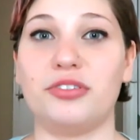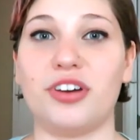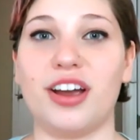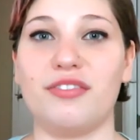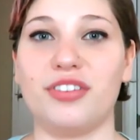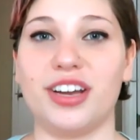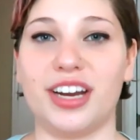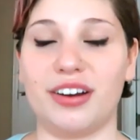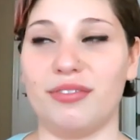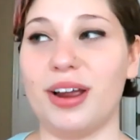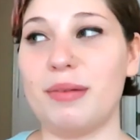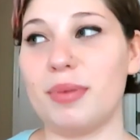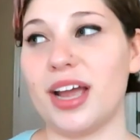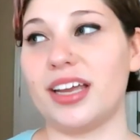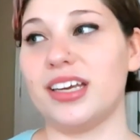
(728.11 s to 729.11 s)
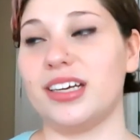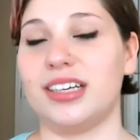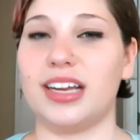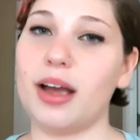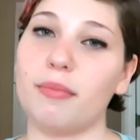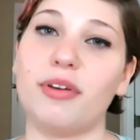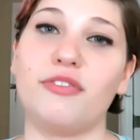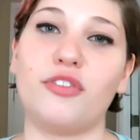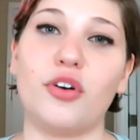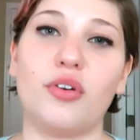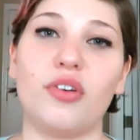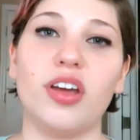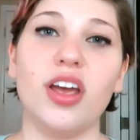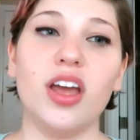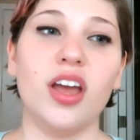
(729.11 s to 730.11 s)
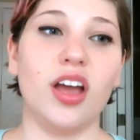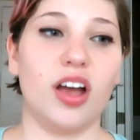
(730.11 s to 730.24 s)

the driveway. And I ran back in, got my phone.